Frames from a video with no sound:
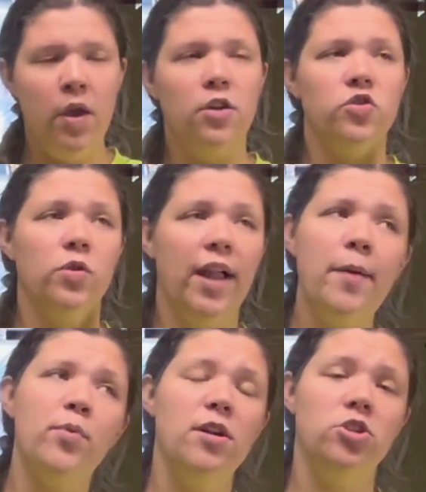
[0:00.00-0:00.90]
And so light
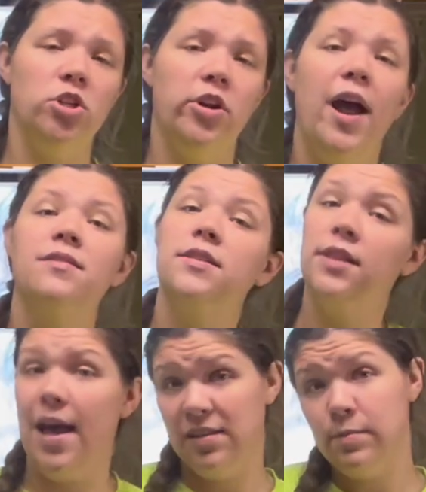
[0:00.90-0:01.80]
brown sugar has
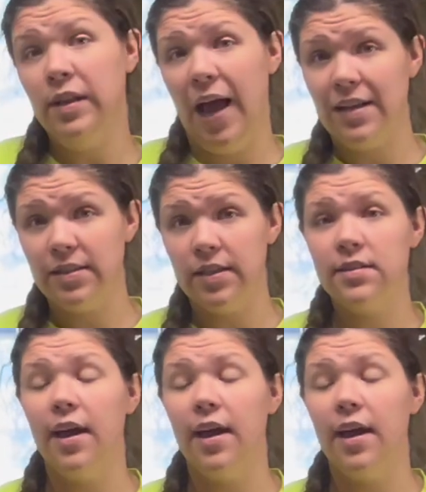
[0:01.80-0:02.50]
less molasses